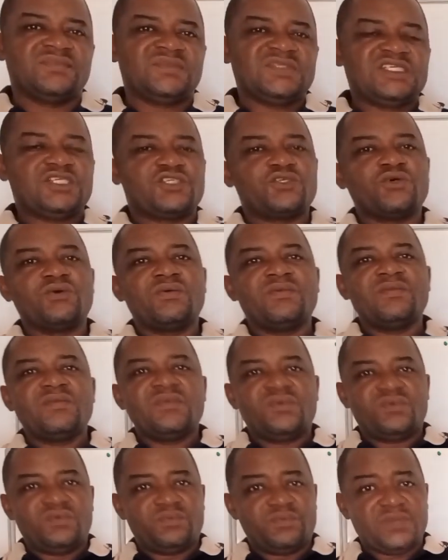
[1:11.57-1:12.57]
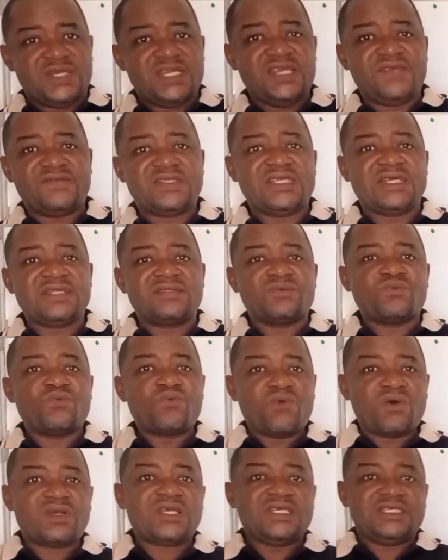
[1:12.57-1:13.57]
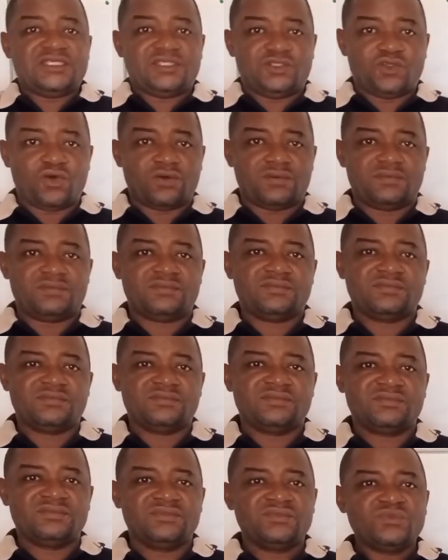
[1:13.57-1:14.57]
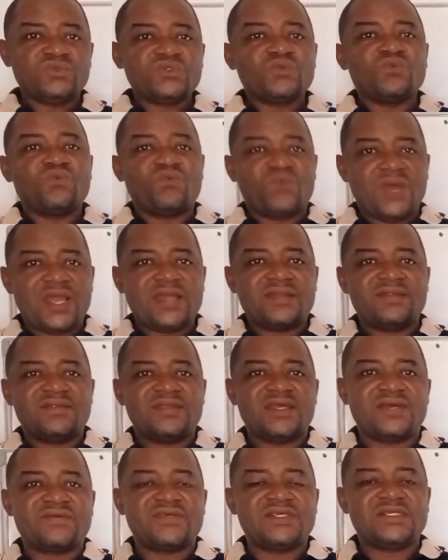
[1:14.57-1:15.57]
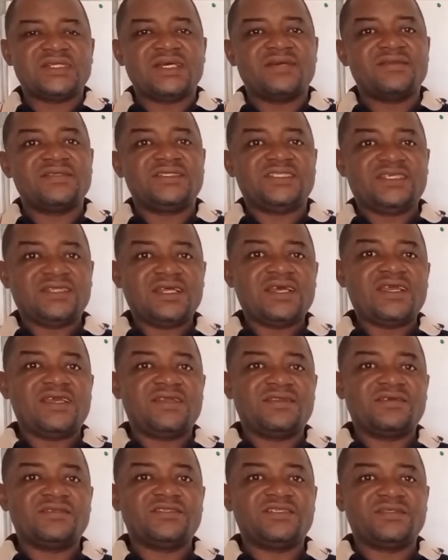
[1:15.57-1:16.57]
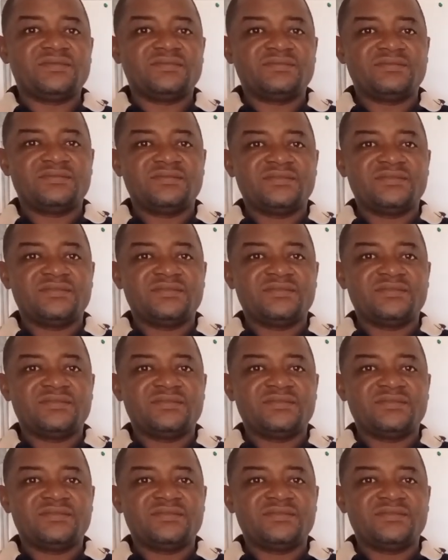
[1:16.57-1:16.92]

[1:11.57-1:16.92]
So believes that work is done when there is an internal energy